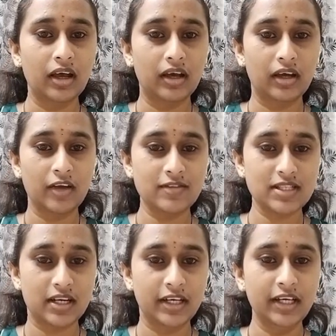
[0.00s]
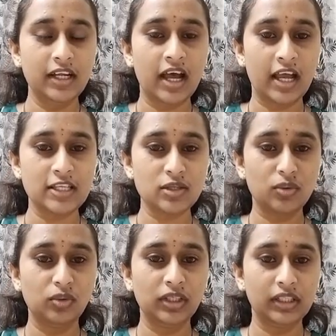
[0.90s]
I've studied high
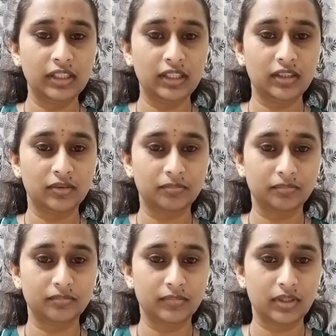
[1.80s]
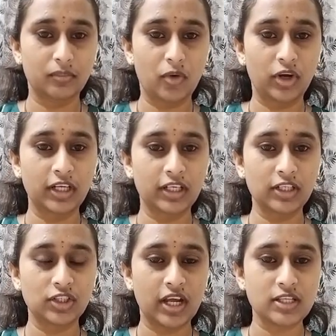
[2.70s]
school in the Model
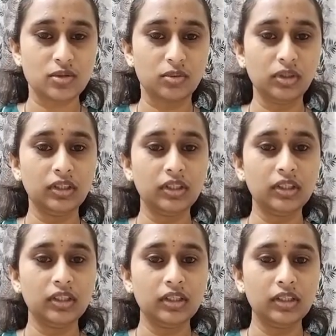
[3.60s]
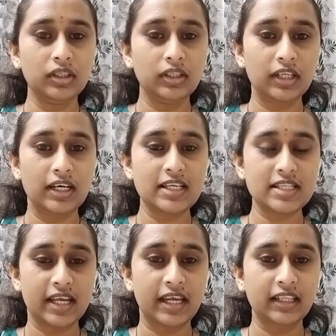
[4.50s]
English High School, that is
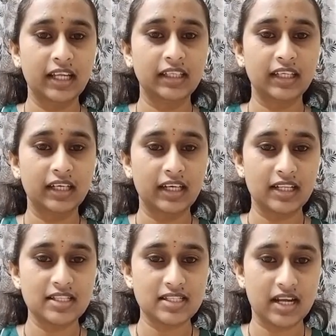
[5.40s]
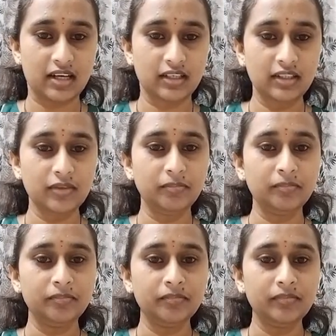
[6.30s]
8th, 9th and 10th standard.
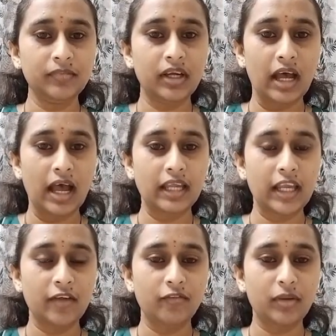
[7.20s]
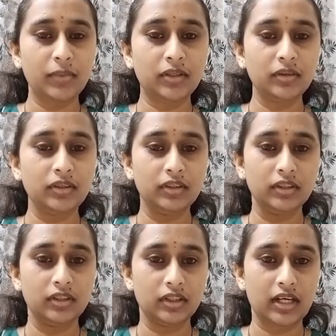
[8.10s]
I came from a
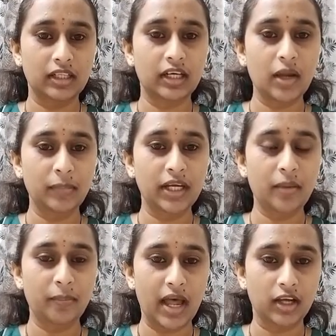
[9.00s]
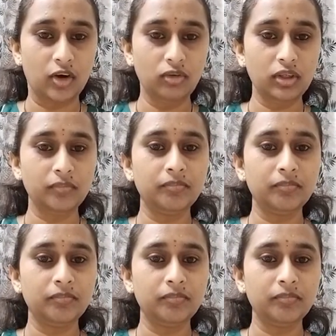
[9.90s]
Kannada medium background.